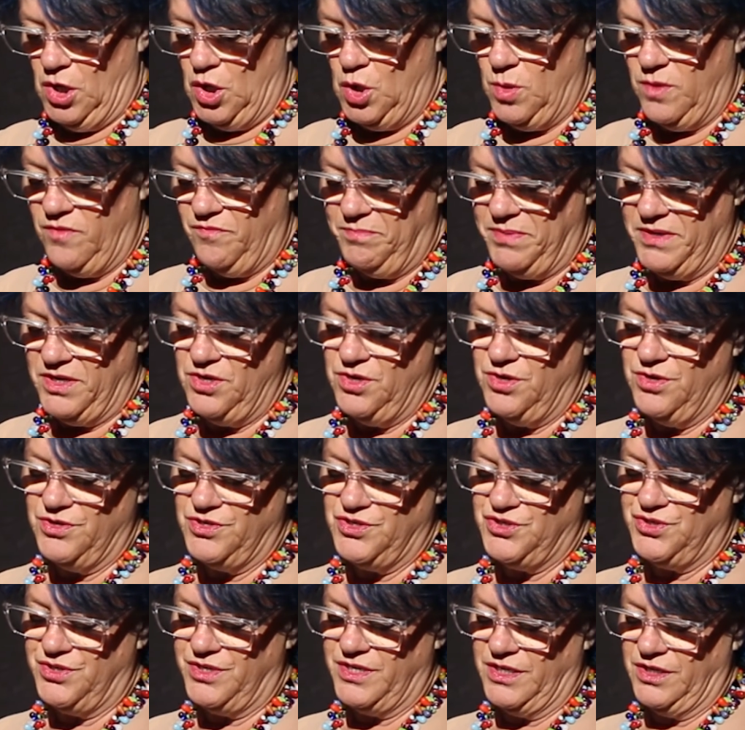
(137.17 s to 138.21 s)
who have been
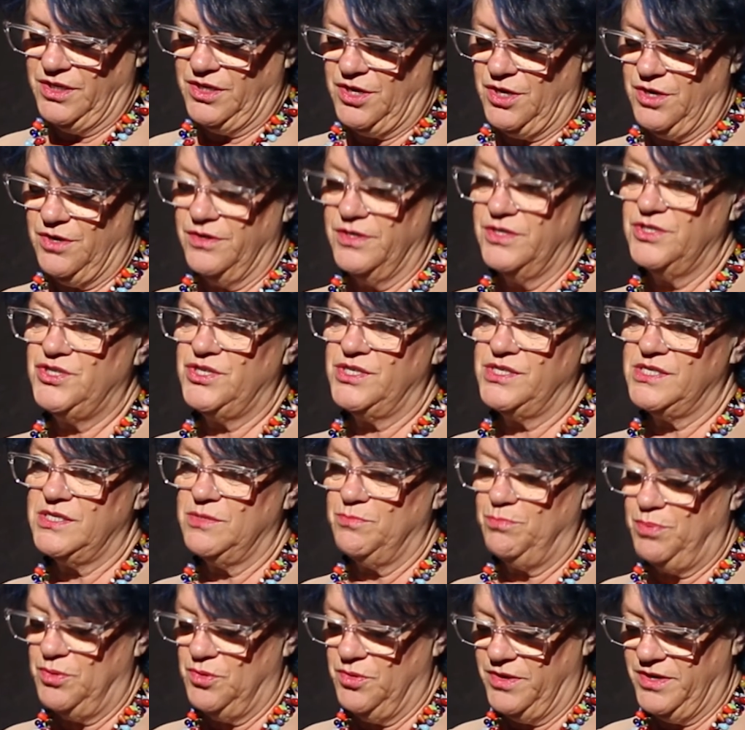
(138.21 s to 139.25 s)
nurtured, encouraged, and
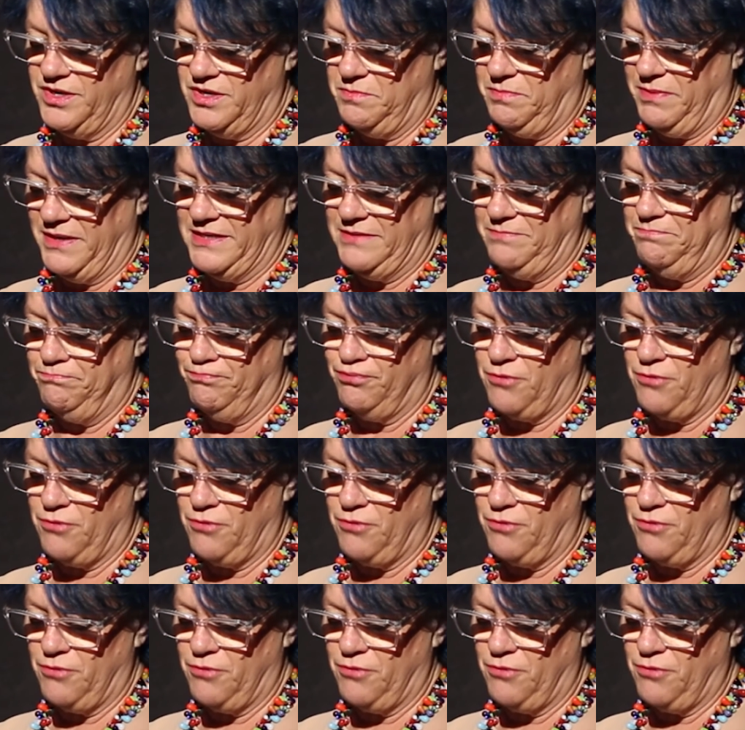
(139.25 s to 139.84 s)
supported by